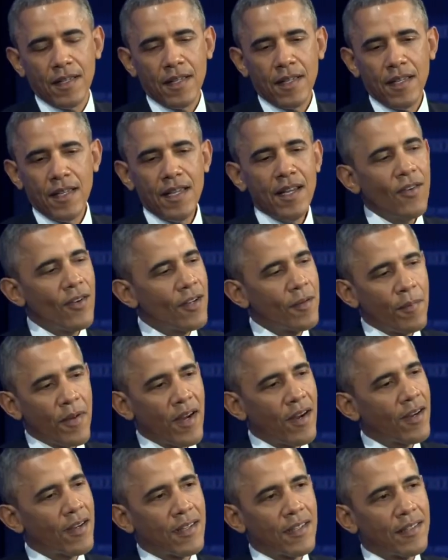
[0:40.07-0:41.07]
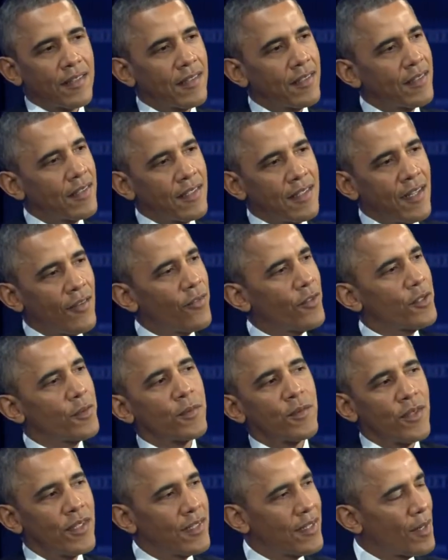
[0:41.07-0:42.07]
Here in America, the difference
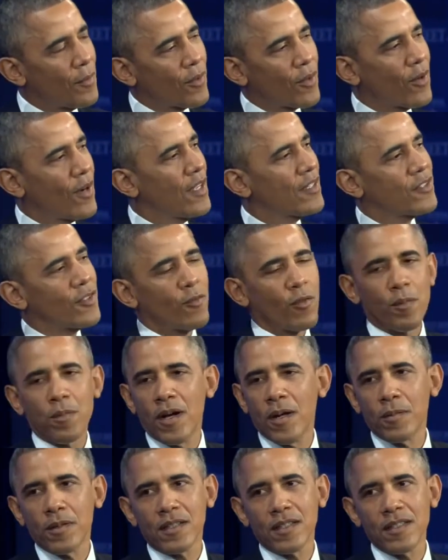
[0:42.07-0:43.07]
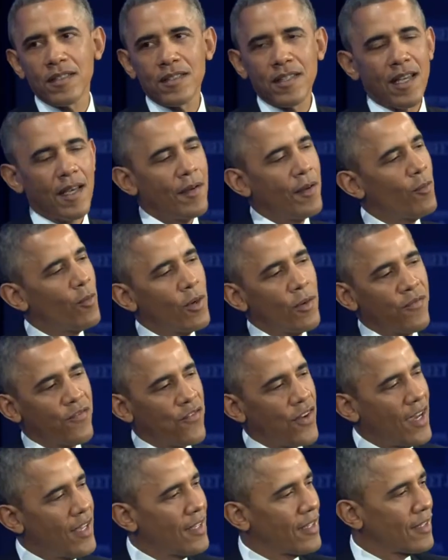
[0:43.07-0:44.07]
between Democrats and Republicans, we're
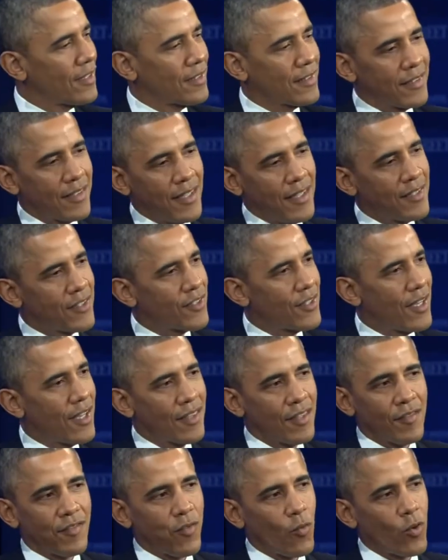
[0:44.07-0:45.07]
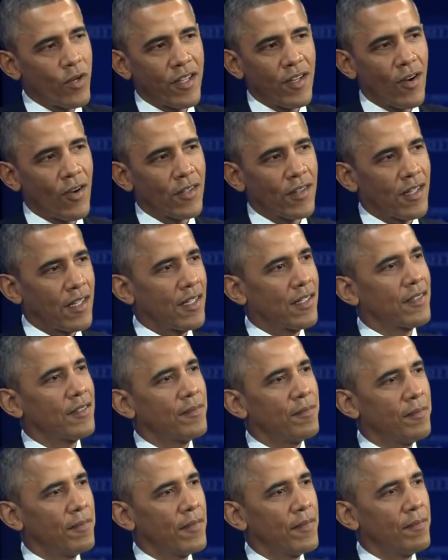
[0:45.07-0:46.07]
fighting inside the 40-yard line.
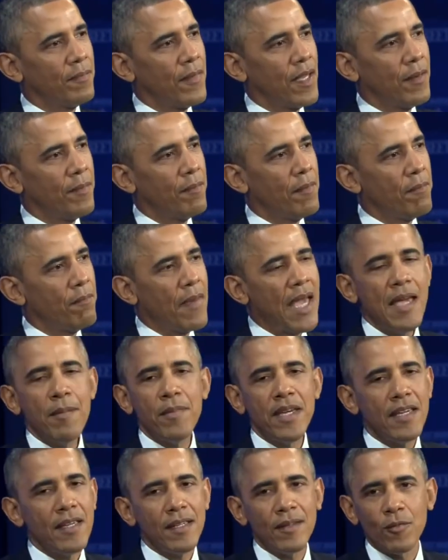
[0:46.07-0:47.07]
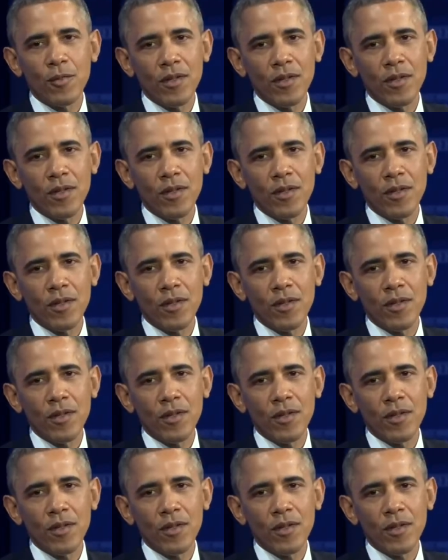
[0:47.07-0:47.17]
Maybe